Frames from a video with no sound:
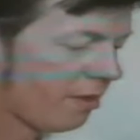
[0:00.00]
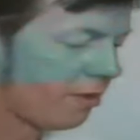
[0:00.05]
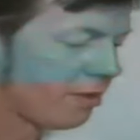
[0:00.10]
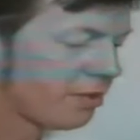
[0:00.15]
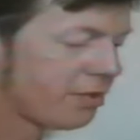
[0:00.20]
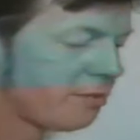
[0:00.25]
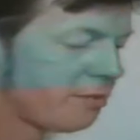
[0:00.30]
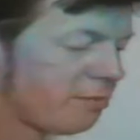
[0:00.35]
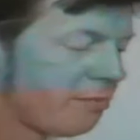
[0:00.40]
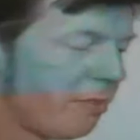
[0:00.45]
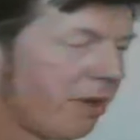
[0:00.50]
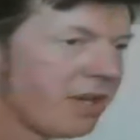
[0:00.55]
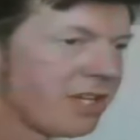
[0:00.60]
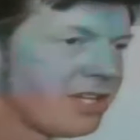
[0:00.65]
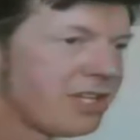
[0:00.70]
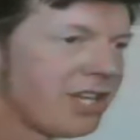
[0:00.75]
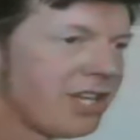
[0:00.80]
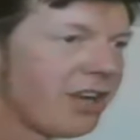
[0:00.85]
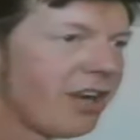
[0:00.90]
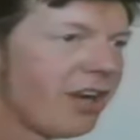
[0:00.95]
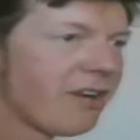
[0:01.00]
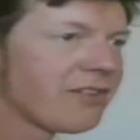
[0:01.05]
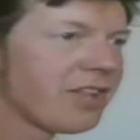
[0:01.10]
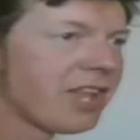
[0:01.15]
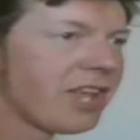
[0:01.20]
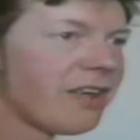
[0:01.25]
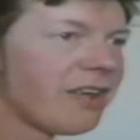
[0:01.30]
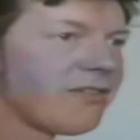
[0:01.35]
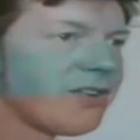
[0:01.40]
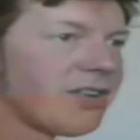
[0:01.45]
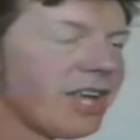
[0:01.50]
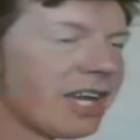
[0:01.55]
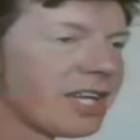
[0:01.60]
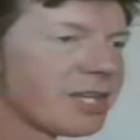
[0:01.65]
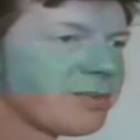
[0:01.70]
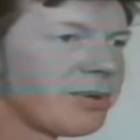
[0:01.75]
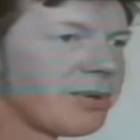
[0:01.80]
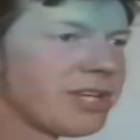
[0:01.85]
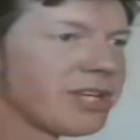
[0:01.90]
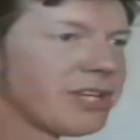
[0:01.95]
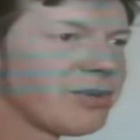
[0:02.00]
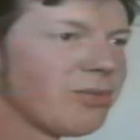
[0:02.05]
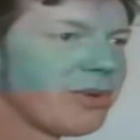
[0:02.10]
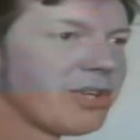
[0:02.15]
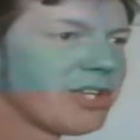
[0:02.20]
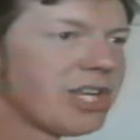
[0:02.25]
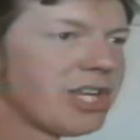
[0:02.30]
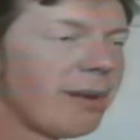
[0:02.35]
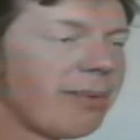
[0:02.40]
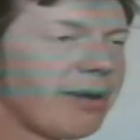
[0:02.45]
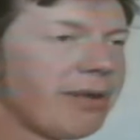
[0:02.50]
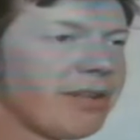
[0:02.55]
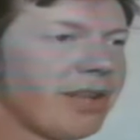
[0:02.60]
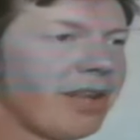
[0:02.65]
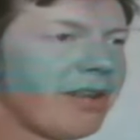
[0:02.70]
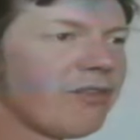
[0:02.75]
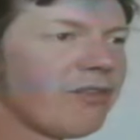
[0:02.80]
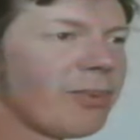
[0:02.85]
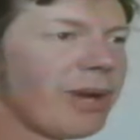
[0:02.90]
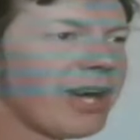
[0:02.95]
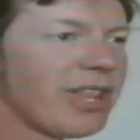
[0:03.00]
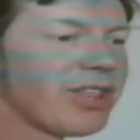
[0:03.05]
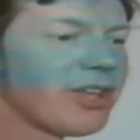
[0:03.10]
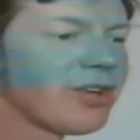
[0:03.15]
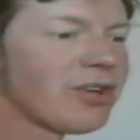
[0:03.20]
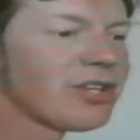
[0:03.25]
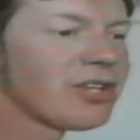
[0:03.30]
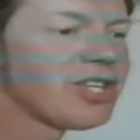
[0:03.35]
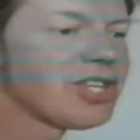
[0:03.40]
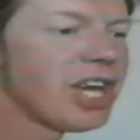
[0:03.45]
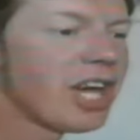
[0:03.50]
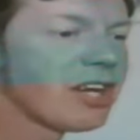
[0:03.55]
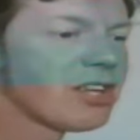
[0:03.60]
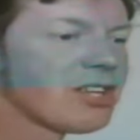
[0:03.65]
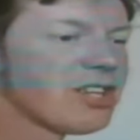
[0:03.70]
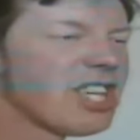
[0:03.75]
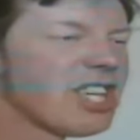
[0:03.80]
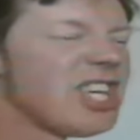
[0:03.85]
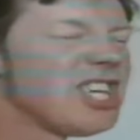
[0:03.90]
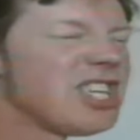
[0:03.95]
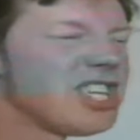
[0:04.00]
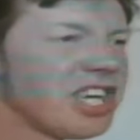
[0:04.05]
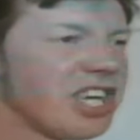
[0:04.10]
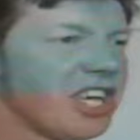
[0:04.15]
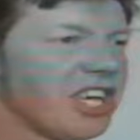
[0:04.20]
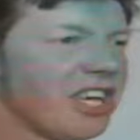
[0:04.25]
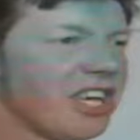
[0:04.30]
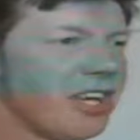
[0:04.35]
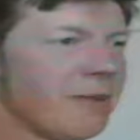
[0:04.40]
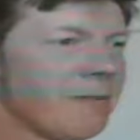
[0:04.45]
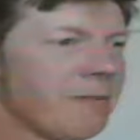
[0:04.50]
Of course, Muggins here, after they give you an exhibition, one chap had done it for about 30 seconds, easy.